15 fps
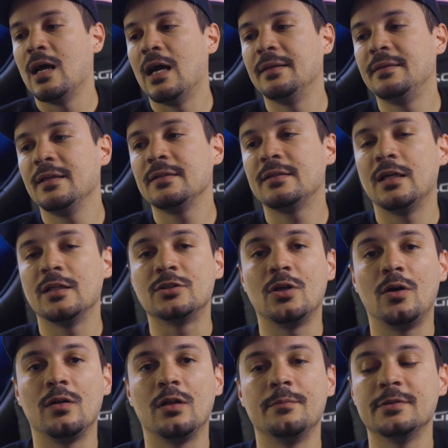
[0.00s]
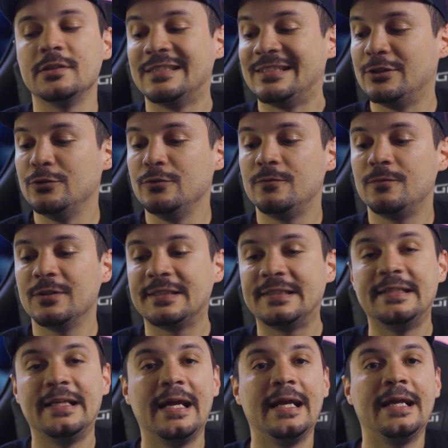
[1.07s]
I think that's all I'm gonna do for
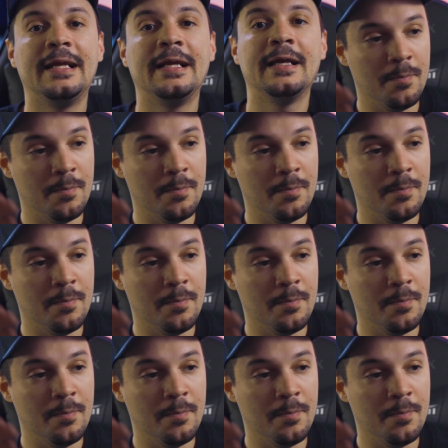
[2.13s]
today.